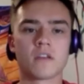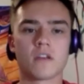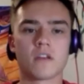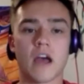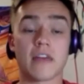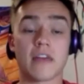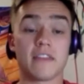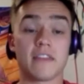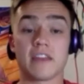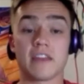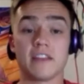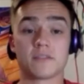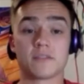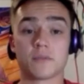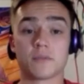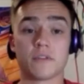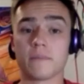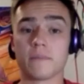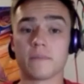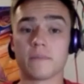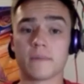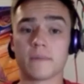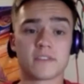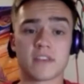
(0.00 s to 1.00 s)
I think he's
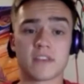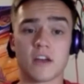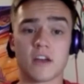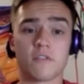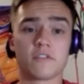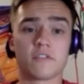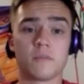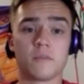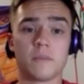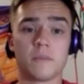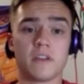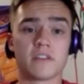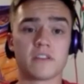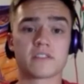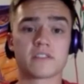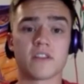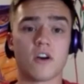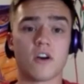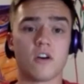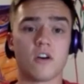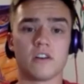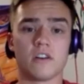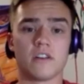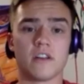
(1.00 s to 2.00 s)
proven himself to be a
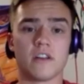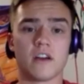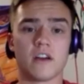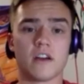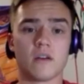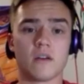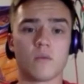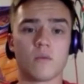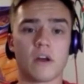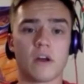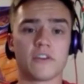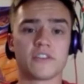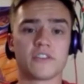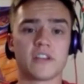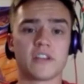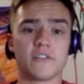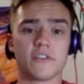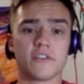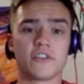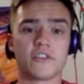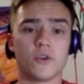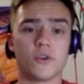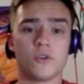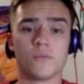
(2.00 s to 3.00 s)
solid wide receiver
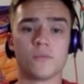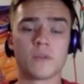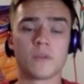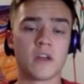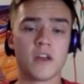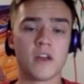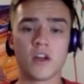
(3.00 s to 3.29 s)
too,